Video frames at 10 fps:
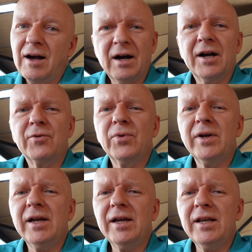I
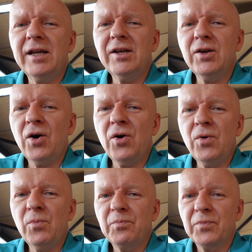really
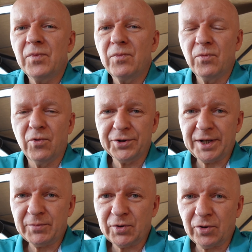know what
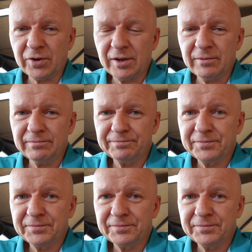I'm talking